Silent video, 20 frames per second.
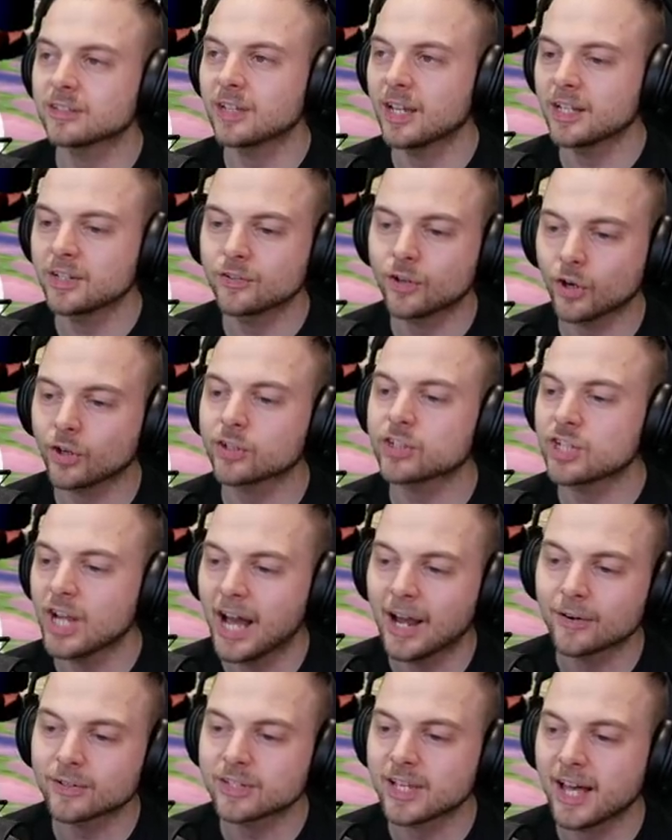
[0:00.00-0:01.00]
and you got a
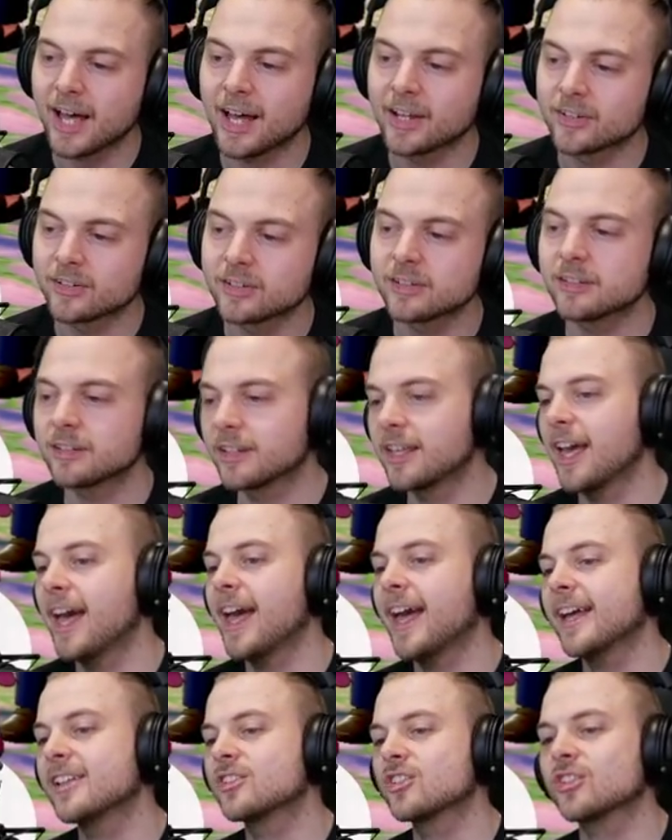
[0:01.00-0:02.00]
Charizard.
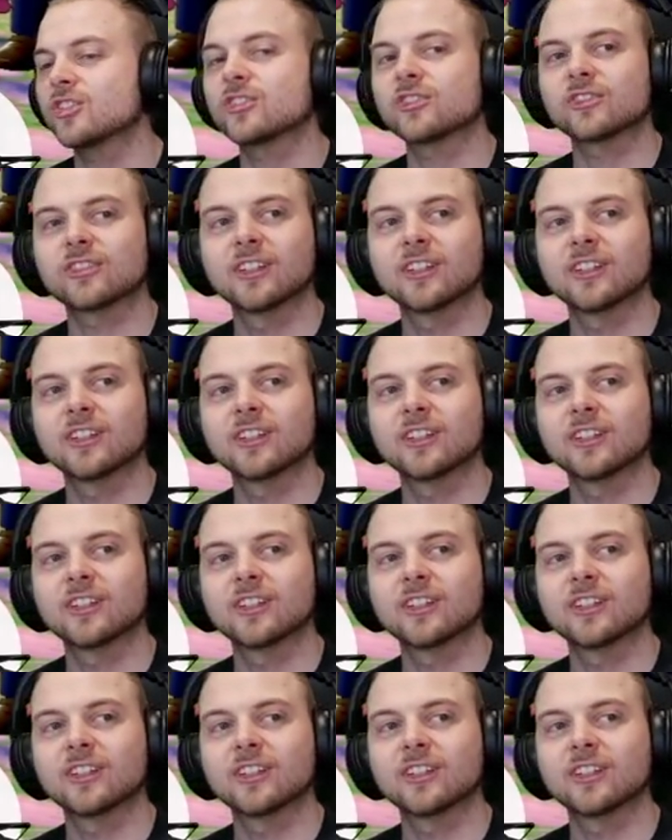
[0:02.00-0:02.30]
Okay, just